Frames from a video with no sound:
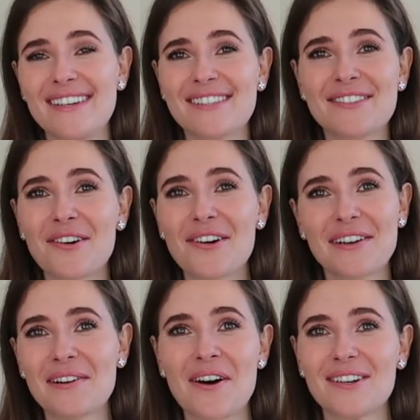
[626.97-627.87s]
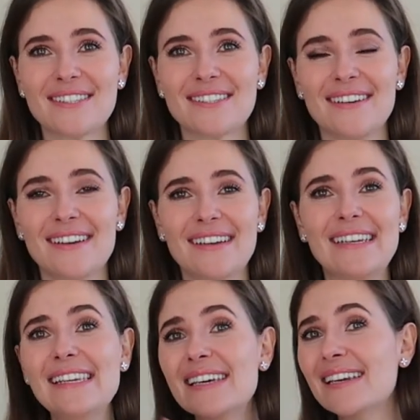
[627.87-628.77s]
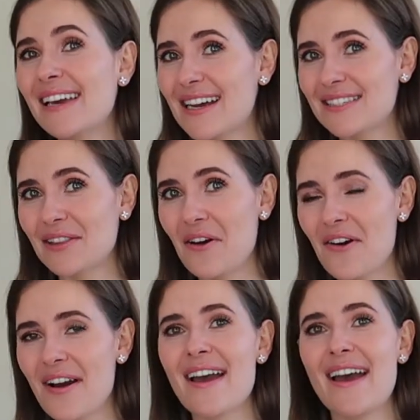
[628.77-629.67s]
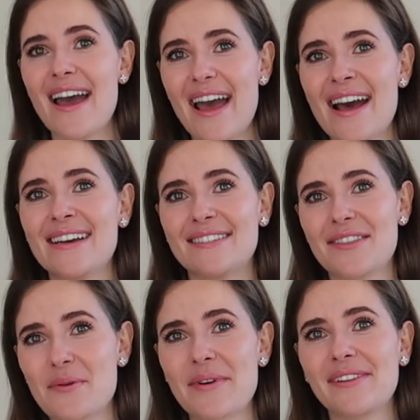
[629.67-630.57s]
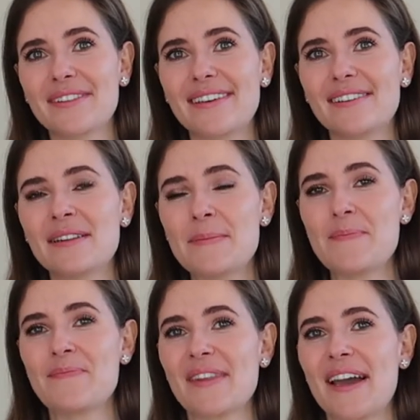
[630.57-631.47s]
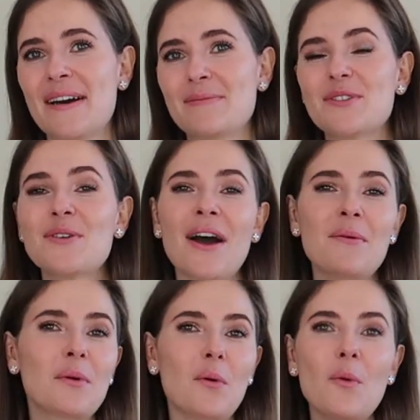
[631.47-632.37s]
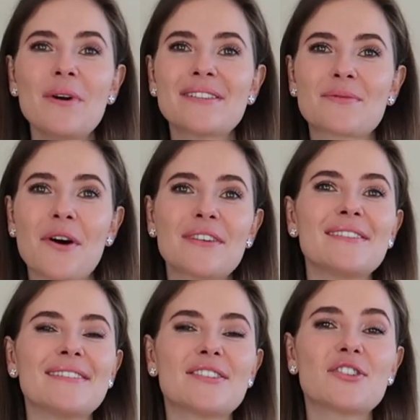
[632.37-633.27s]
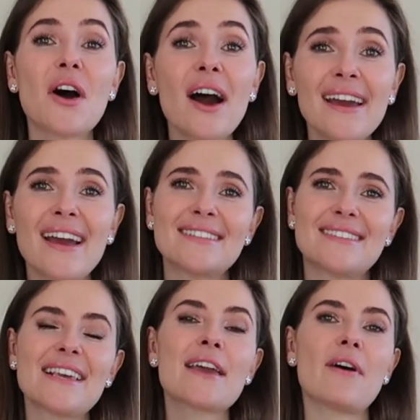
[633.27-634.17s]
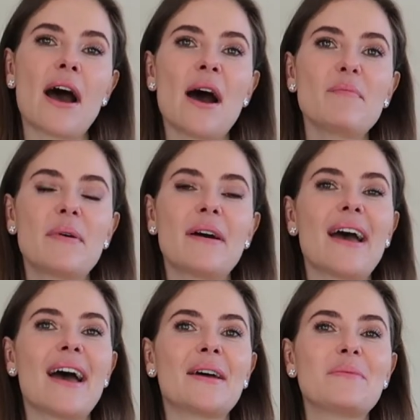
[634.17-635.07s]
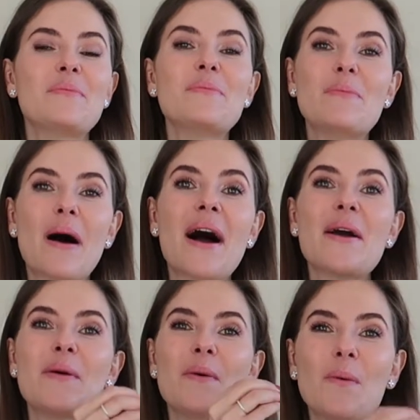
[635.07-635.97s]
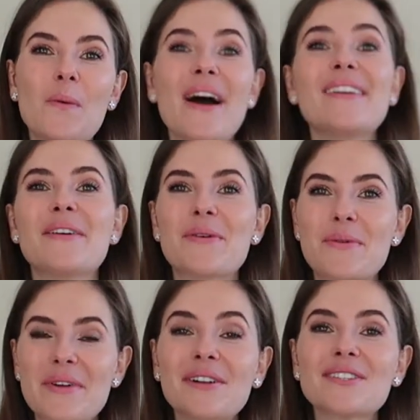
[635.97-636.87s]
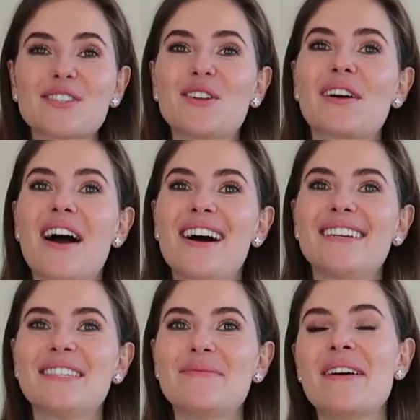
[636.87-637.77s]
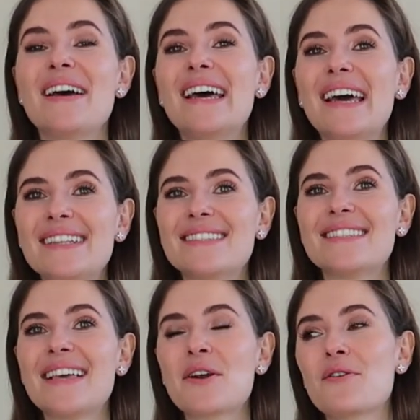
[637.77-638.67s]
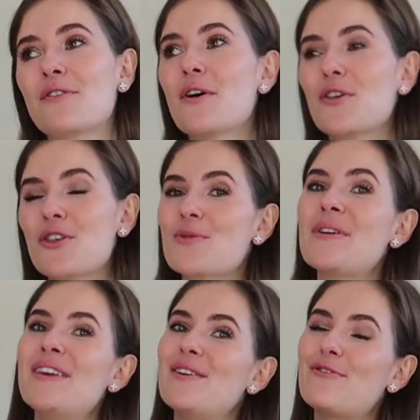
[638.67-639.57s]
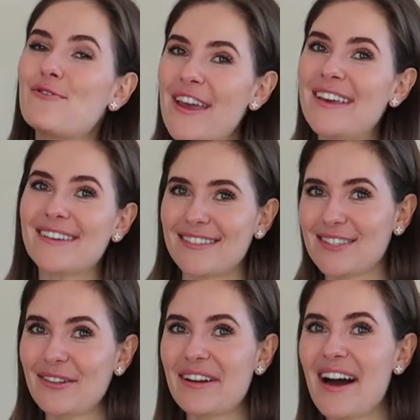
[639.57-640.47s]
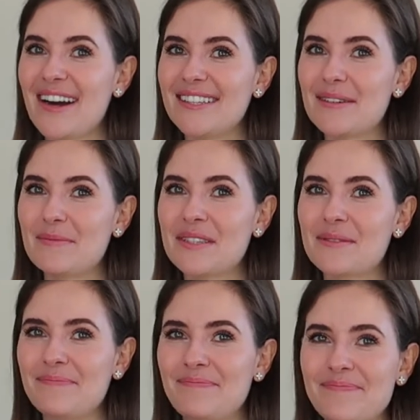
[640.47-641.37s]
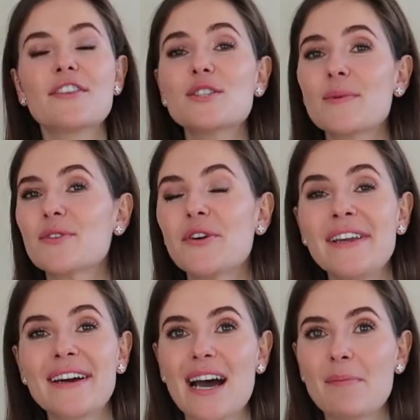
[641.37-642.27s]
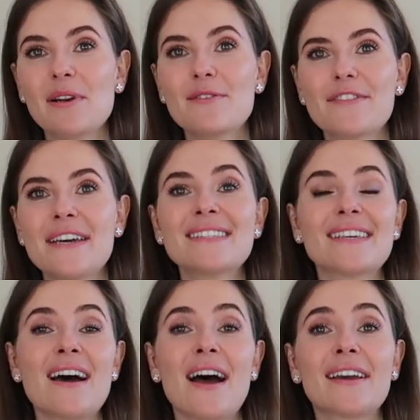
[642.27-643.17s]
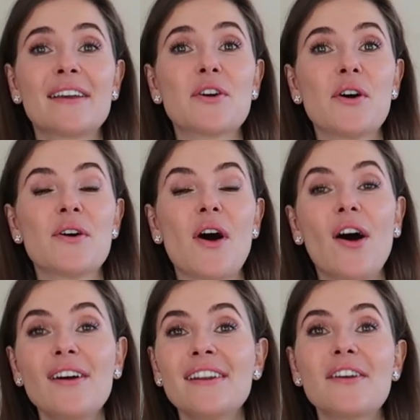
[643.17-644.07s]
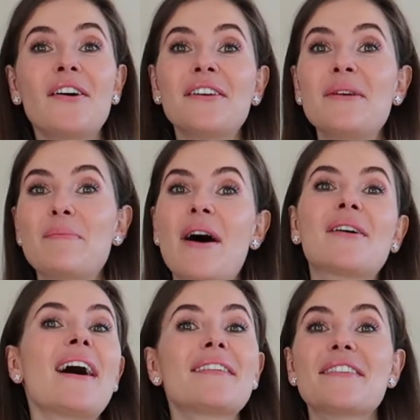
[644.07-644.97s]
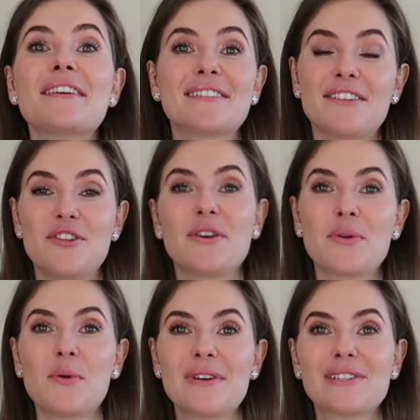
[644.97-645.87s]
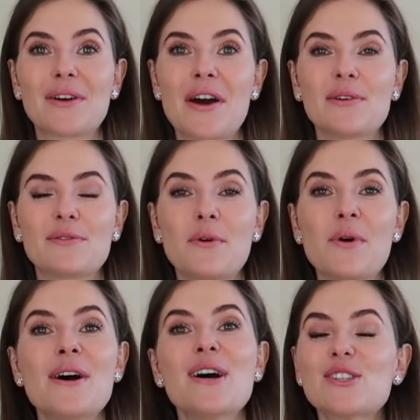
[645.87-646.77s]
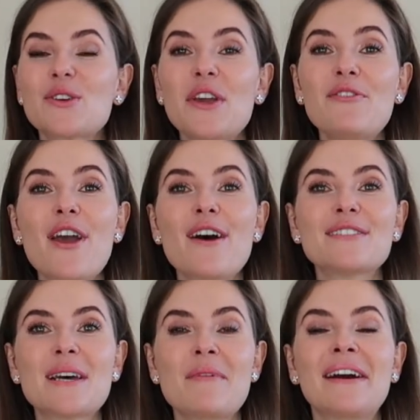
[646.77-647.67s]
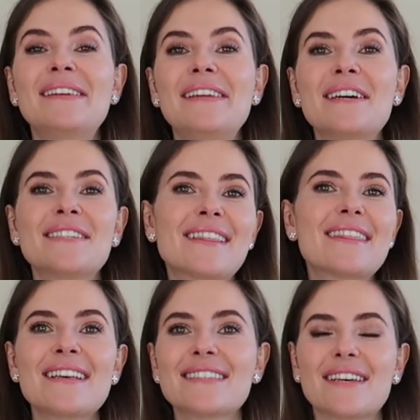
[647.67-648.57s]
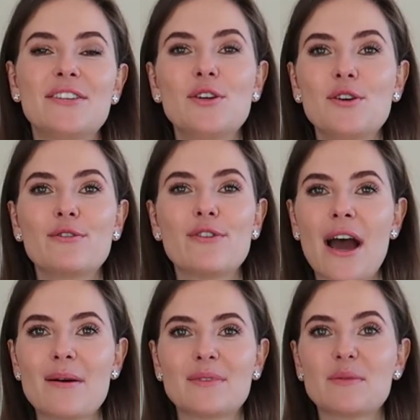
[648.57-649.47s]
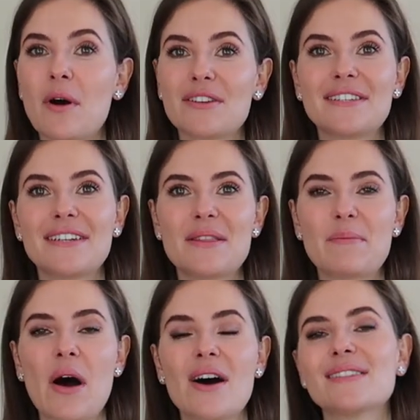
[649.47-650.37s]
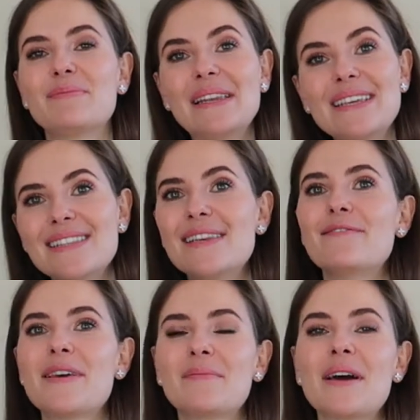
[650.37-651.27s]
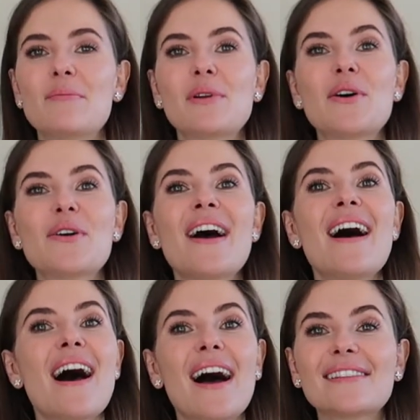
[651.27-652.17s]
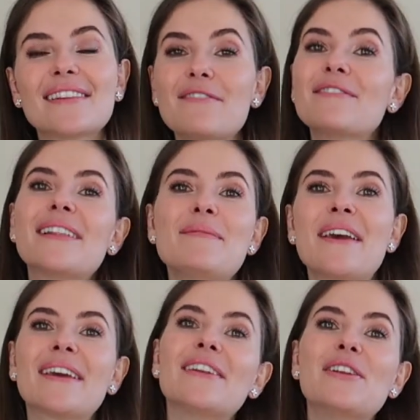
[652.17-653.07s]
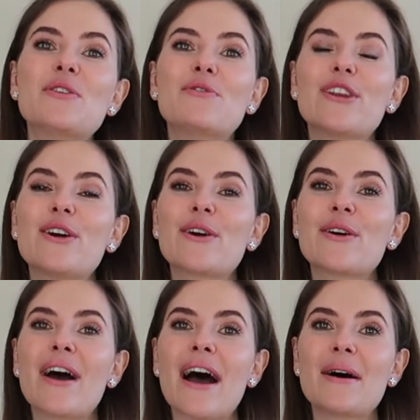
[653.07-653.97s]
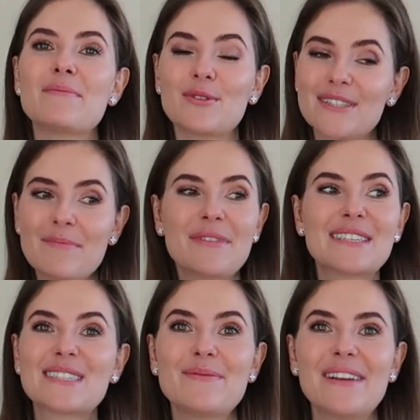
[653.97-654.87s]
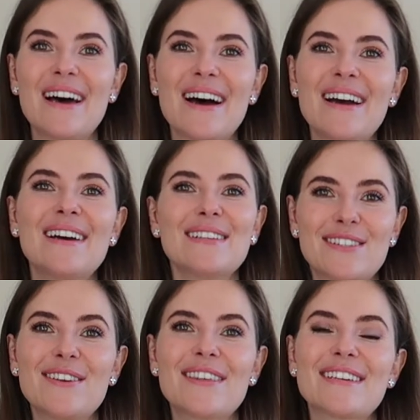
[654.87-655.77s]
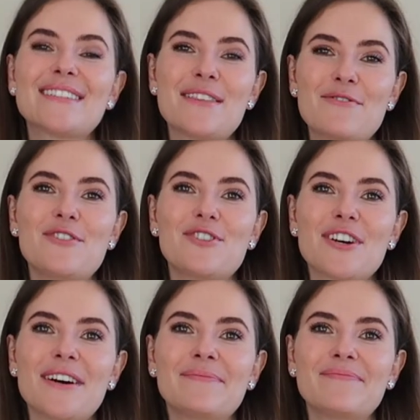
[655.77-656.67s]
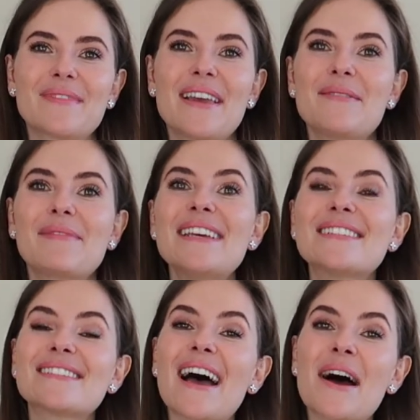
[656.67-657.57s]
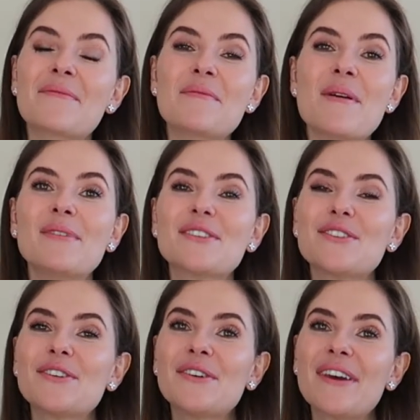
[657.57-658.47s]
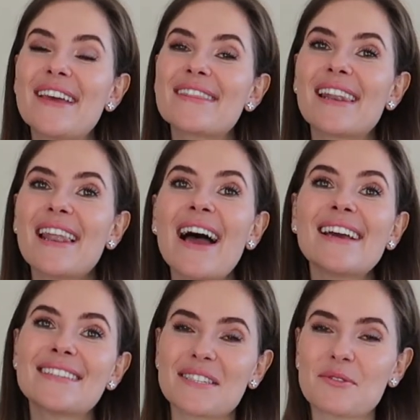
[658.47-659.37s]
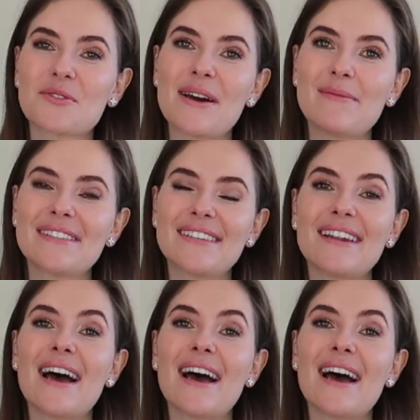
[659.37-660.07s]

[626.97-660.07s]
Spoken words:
It's not going to last nearly as long as the real deal. So I will always rather try and save up and buy one real silk item instead of 3 fake silk items. This was only a couple of things, and I can go on and on about other things that you can always look out for. So if you have some ideas and things that you've spotted in the past, please leave them down below. I'll definitely make a new video or something similar to this in the future. Please remember to hit the like and subscribe button.